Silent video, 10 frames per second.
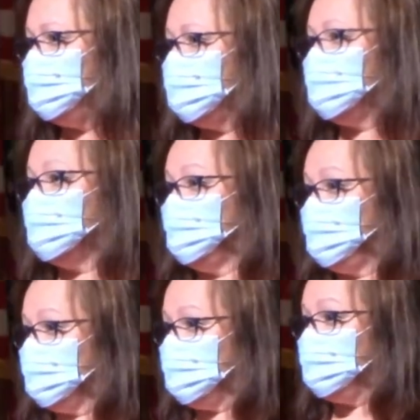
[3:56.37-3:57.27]
but
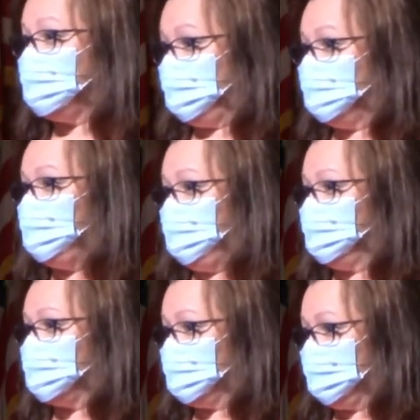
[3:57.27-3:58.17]
hopefully in
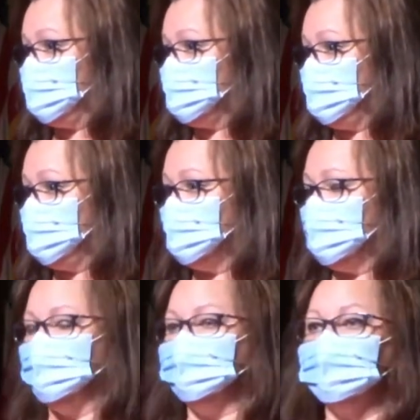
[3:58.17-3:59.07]
November, correct
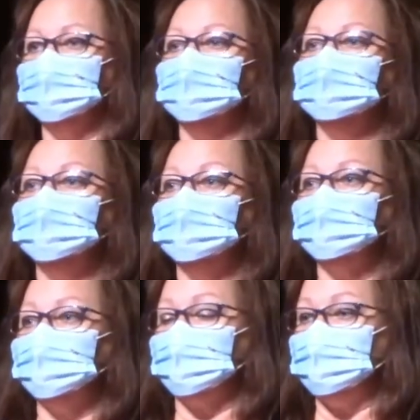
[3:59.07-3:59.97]
Barbara?
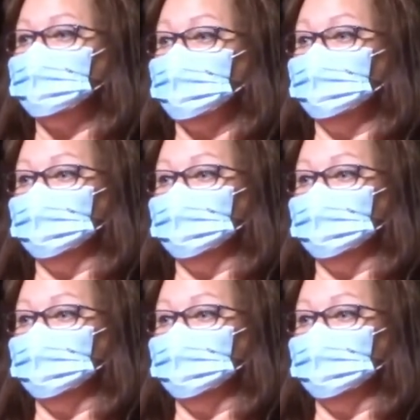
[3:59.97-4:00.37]
They're going to start